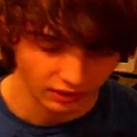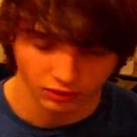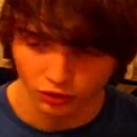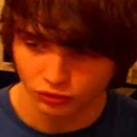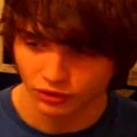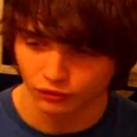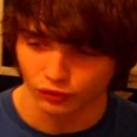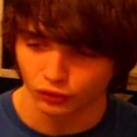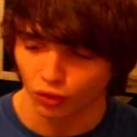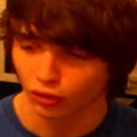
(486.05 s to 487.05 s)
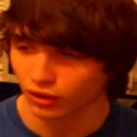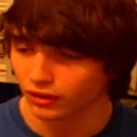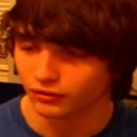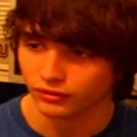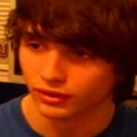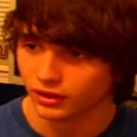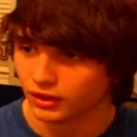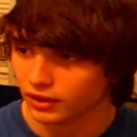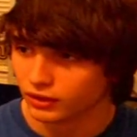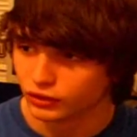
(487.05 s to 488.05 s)
I used it for a total of
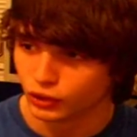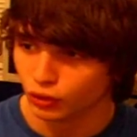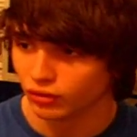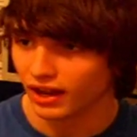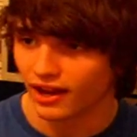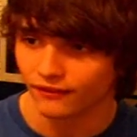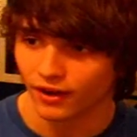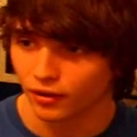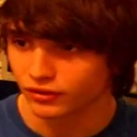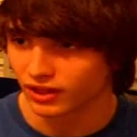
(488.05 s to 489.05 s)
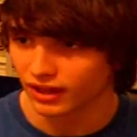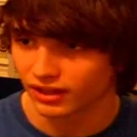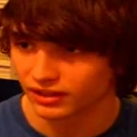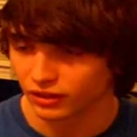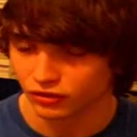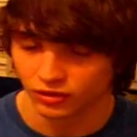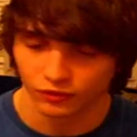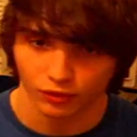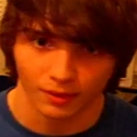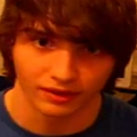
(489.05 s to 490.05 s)
2.5 hours, I guess. I used it
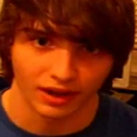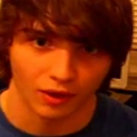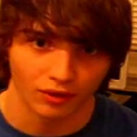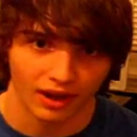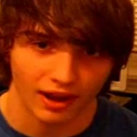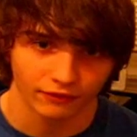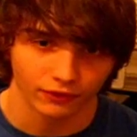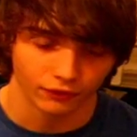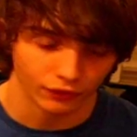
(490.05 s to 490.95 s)
for about an hour and a half the